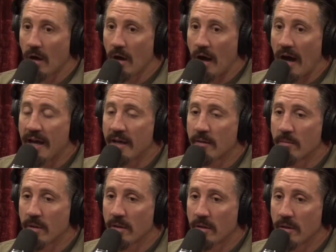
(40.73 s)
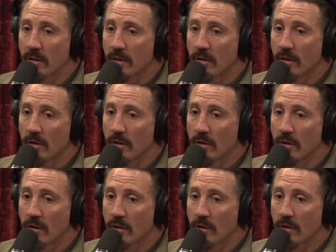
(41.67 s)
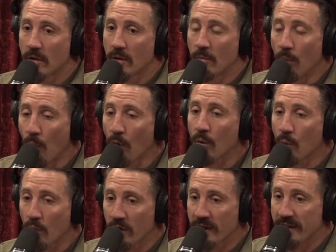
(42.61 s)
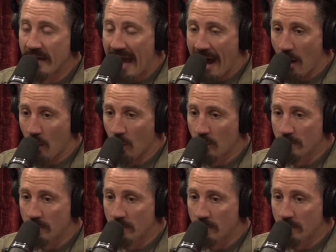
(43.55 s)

I am more worried now